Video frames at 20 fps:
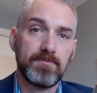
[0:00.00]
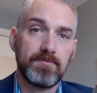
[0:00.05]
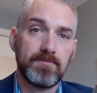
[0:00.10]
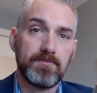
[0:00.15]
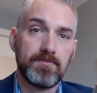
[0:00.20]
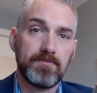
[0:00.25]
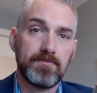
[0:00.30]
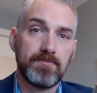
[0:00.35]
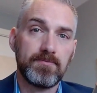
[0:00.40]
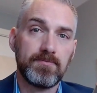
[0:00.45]

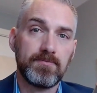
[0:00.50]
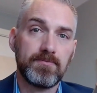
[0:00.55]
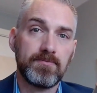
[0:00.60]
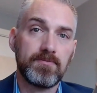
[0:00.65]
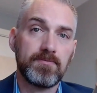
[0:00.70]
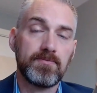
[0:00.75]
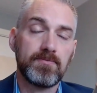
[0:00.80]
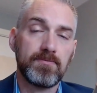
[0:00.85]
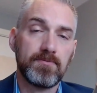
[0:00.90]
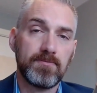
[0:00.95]

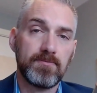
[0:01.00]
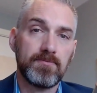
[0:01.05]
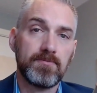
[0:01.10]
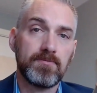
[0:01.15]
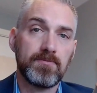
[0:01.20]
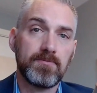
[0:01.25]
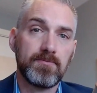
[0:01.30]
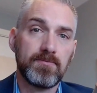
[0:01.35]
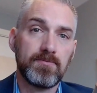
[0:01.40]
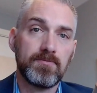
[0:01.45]

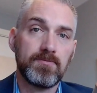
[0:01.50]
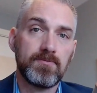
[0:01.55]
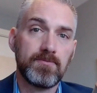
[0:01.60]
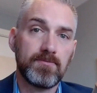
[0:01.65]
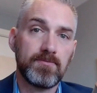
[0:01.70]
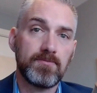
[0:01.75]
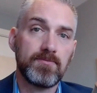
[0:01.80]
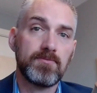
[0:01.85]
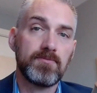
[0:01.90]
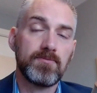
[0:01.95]

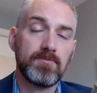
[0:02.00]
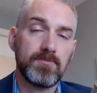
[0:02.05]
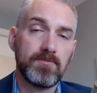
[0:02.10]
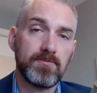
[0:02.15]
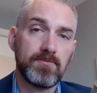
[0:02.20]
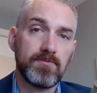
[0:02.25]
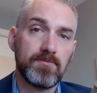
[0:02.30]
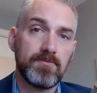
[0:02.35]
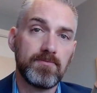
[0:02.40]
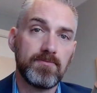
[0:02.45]

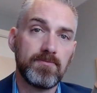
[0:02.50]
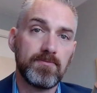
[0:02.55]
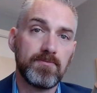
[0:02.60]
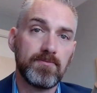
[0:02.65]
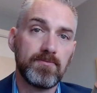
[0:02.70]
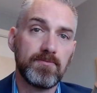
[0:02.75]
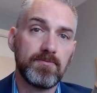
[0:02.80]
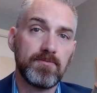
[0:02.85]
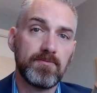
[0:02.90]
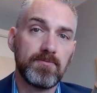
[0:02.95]

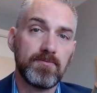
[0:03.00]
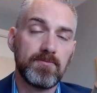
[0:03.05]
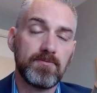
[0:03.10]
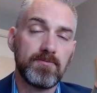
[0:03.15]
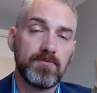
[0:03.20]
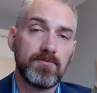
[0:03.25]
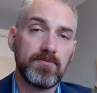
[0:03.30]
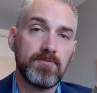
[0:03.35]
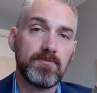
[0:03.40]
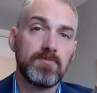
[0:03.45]

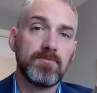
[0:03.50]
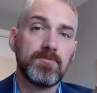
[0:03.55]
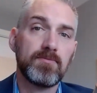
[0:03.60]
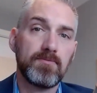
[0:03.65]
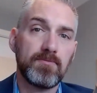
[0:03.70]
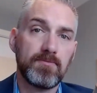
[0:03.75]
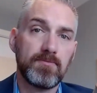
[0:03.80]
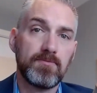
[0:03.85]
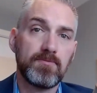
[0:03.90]
(silent)